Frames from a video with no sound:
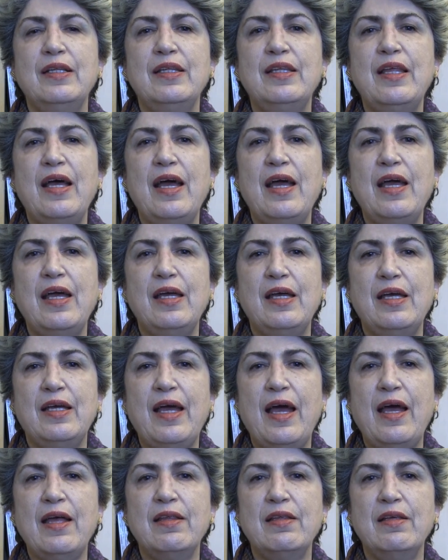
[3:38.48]
they
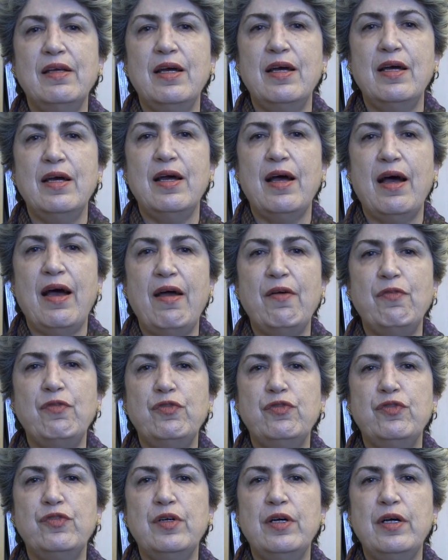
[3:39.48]
can
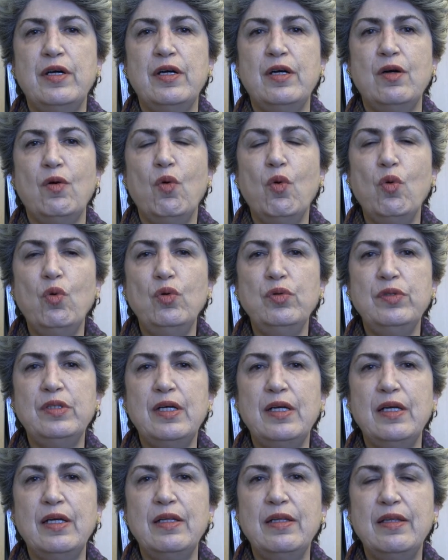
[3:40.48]
have all
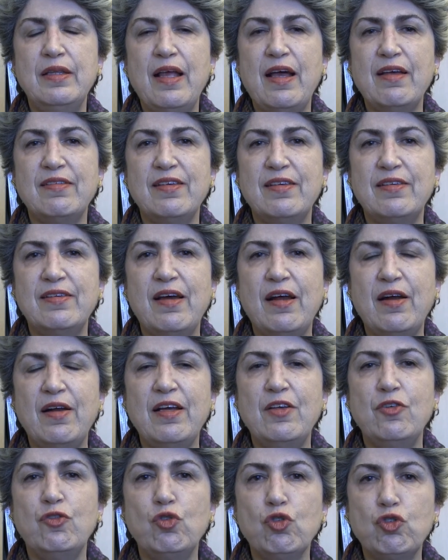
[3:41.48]
the
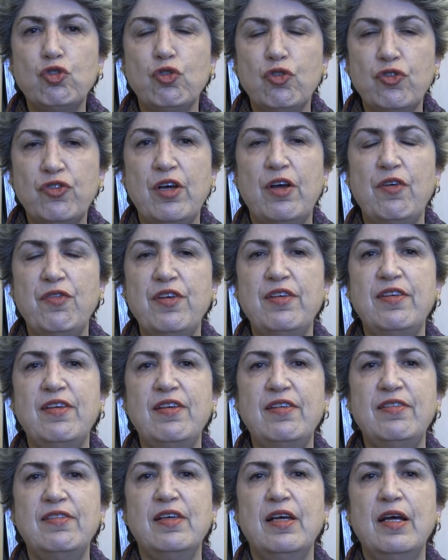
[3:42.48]
necessary social
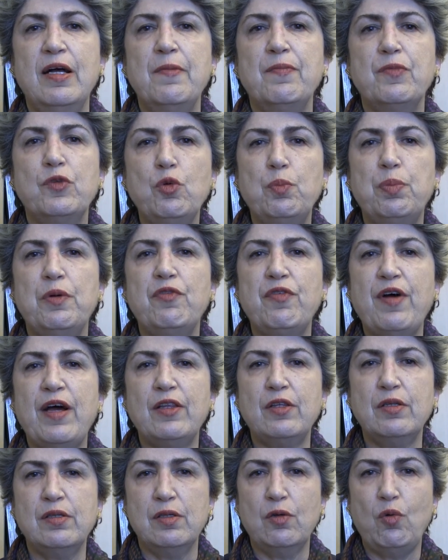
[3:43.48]
services to
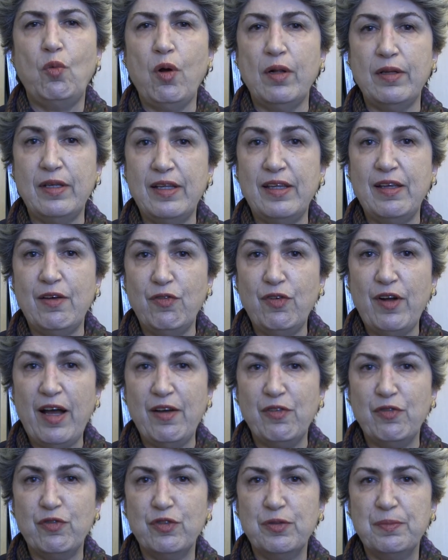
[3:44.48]
provide quality of
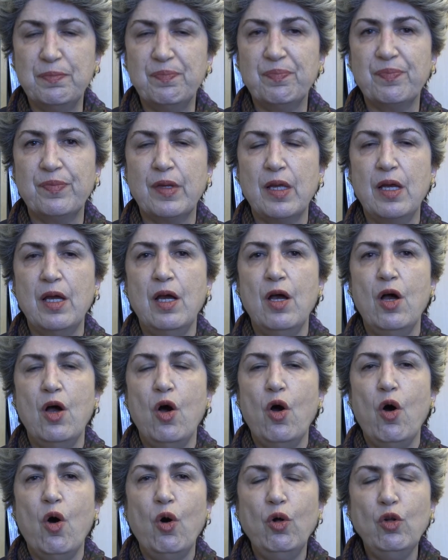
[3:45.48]
life.
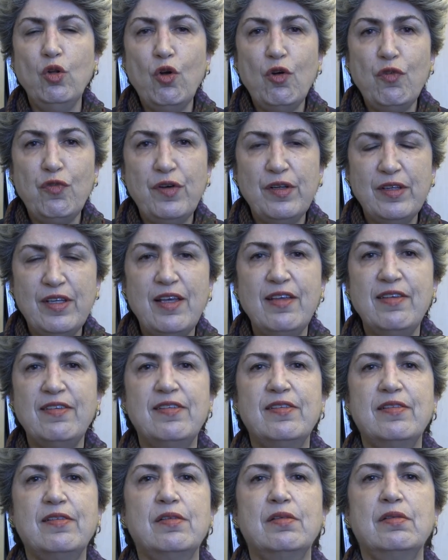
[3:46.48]
All over
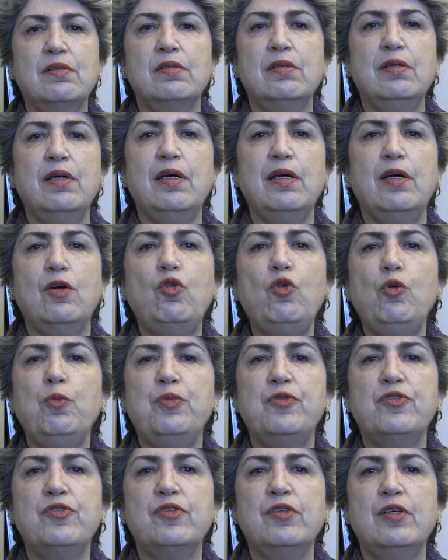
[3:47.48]
these
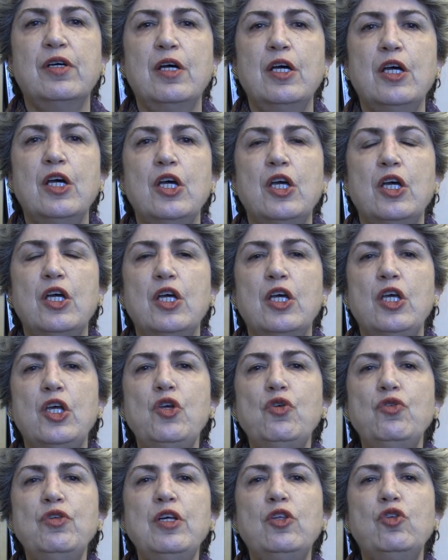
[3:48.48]
groups,
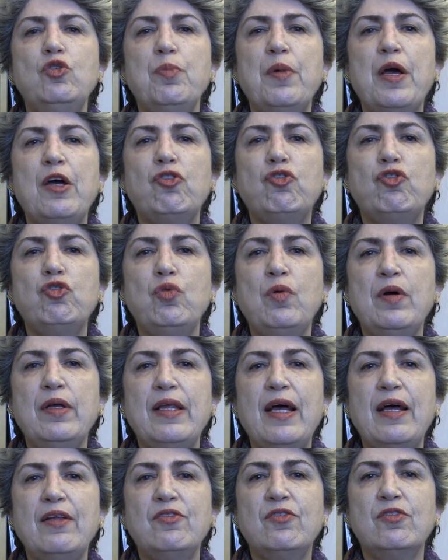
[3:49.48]
you need to make sure
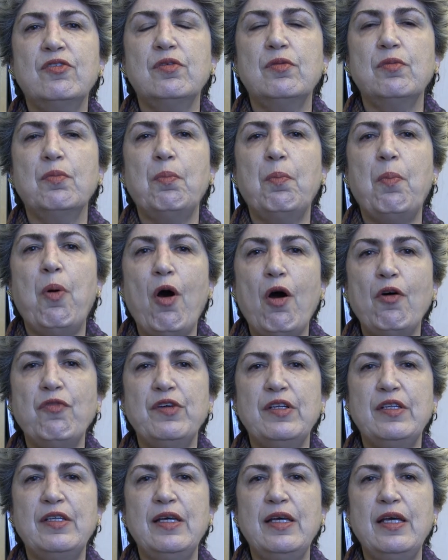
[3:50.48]
that
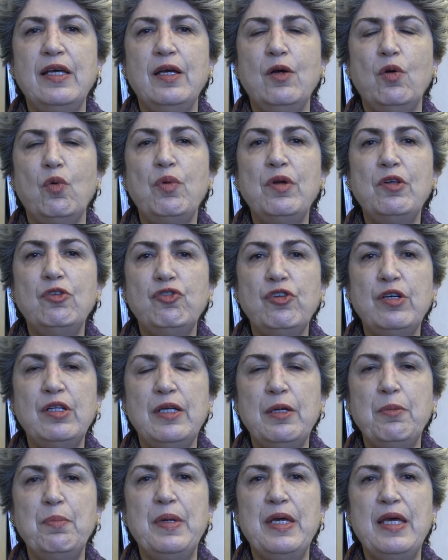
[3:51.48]
poverty will
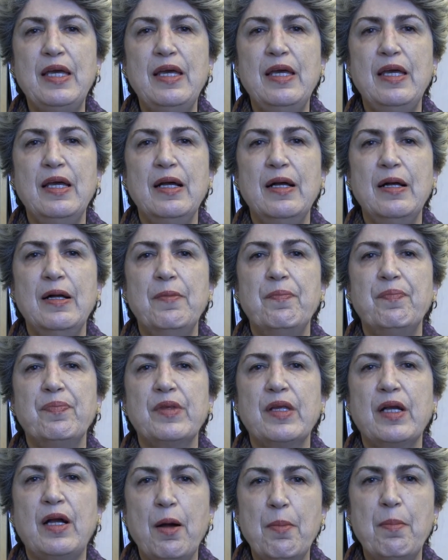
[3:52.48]
really be
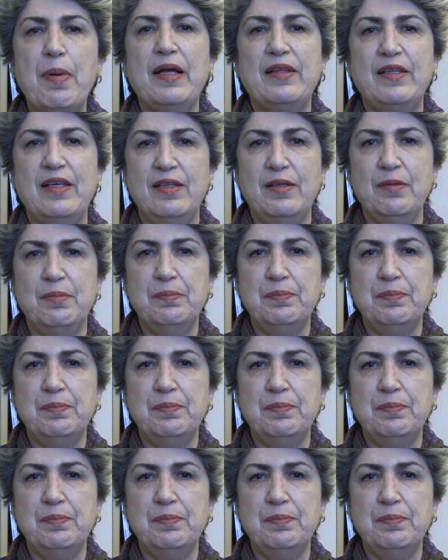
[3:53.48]
combated.